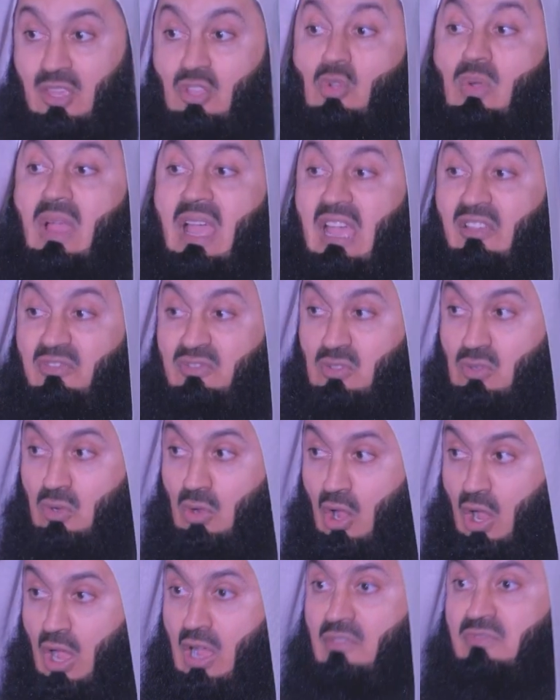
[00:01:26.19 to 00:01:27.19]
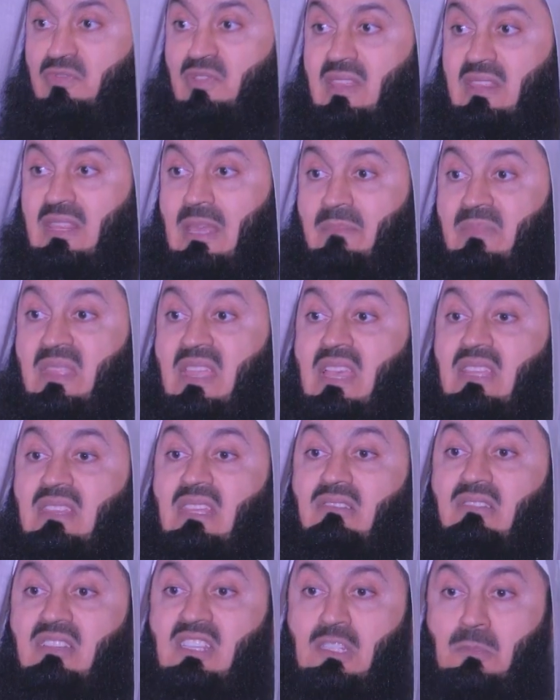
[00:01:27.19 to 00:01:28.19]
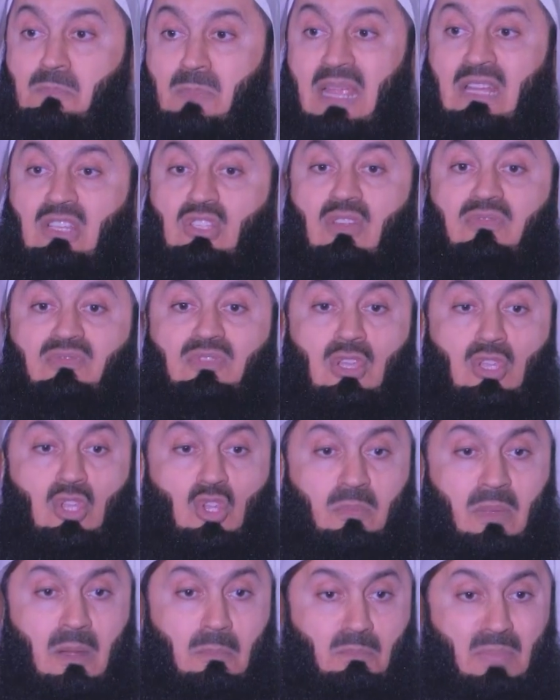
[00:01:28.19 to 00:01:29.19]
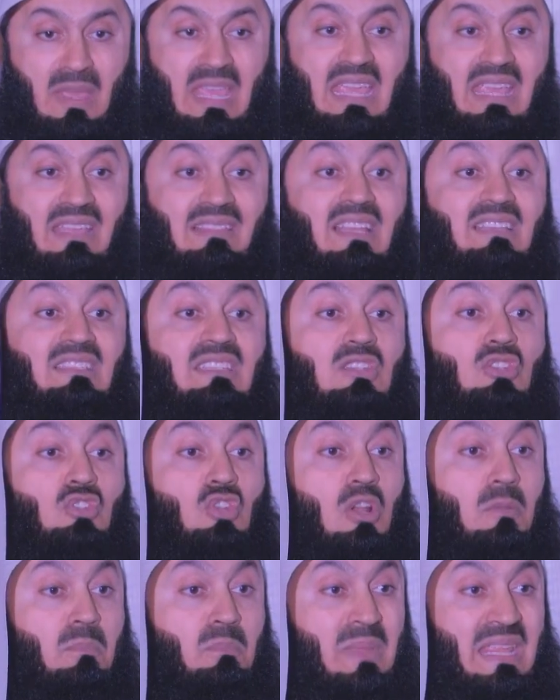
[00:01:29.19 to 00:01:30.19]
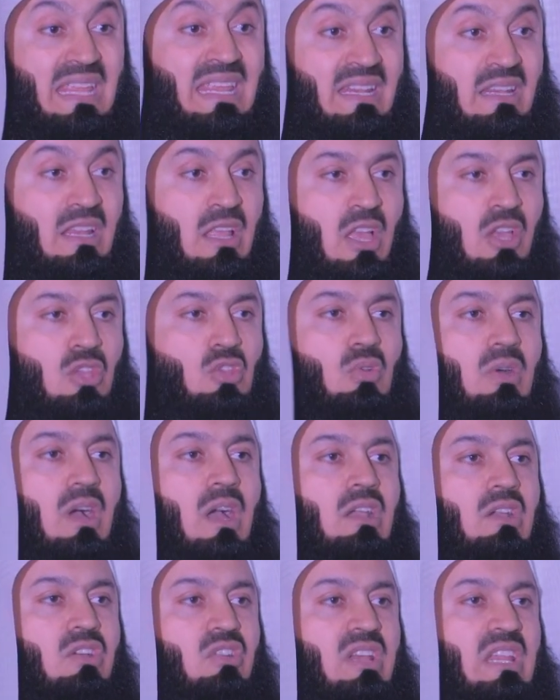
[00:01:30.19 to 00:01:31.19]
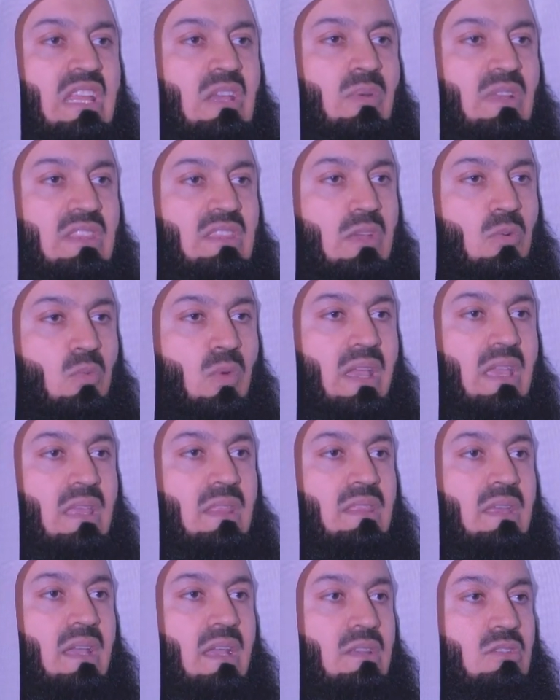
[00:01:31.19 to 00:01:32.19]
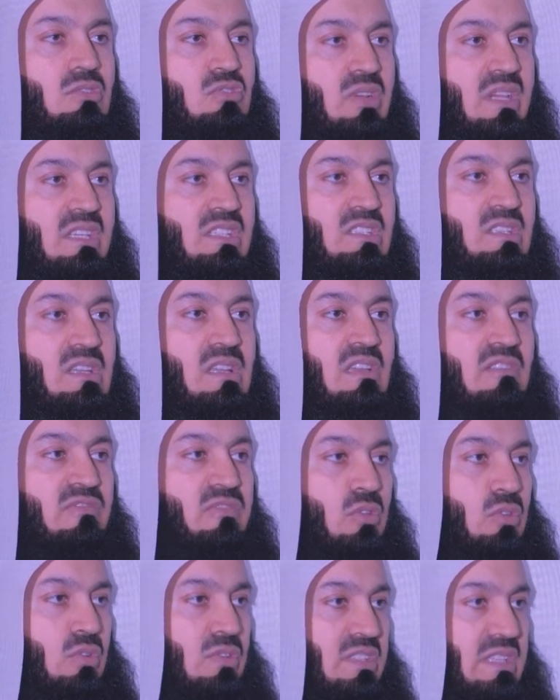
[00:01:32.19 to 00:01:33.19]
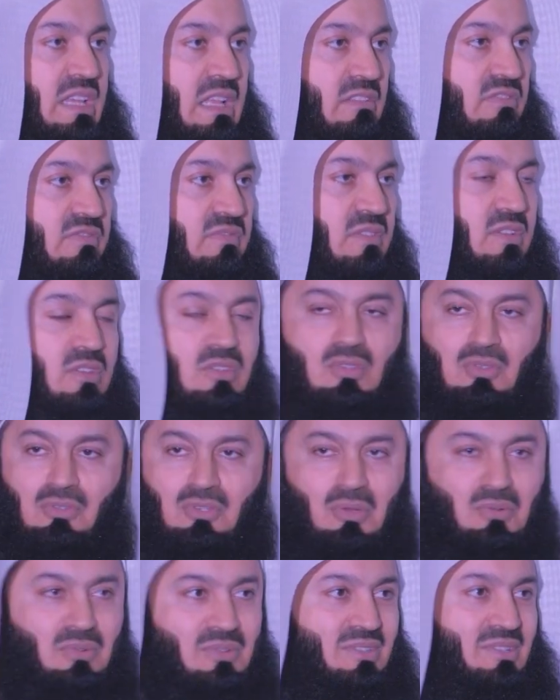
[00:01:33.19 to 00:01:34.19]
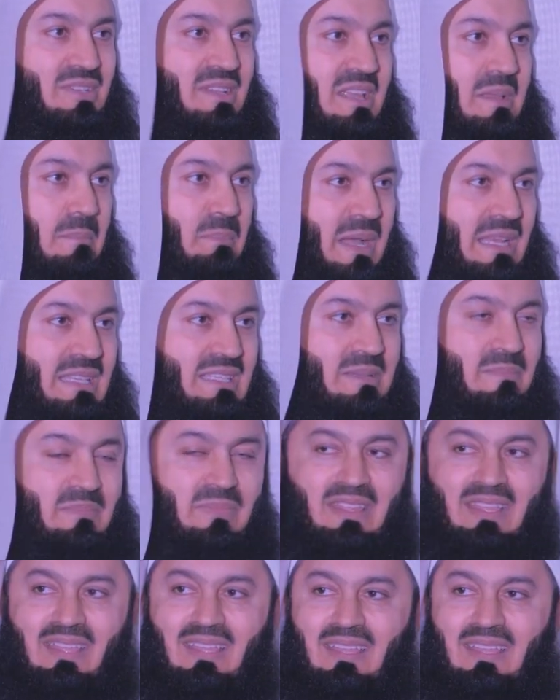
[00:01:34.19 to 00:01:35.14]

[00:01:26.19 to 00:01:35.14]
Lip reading: You have to offer them the respect of the human being. That does not mean you agree with the way they're dressed for yourself. You don't. But